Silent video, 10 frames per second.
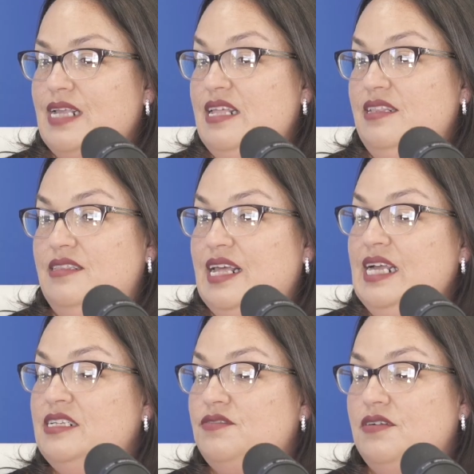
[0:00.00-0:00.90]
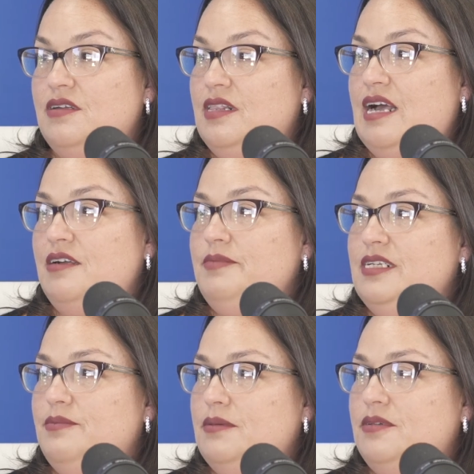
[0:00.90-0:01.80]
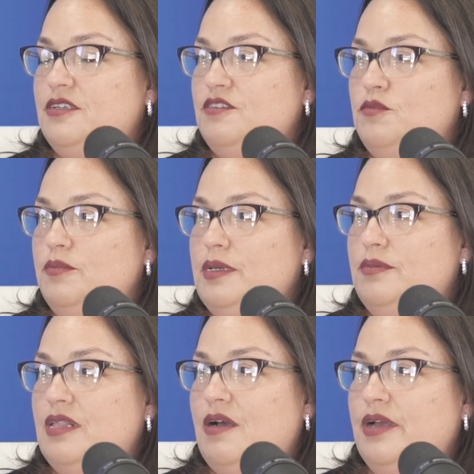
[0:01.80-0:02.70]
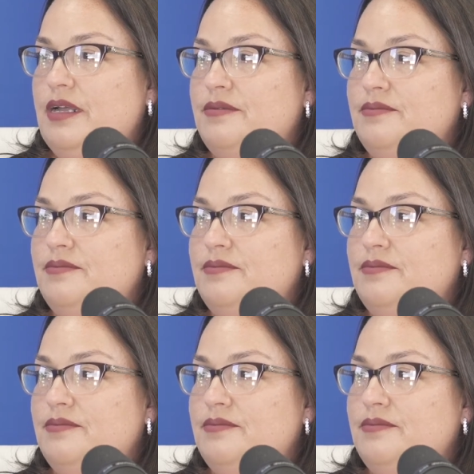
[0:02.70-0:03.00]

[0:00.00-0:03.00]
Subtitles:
And thanks for allowing me to be able to serve more people that way.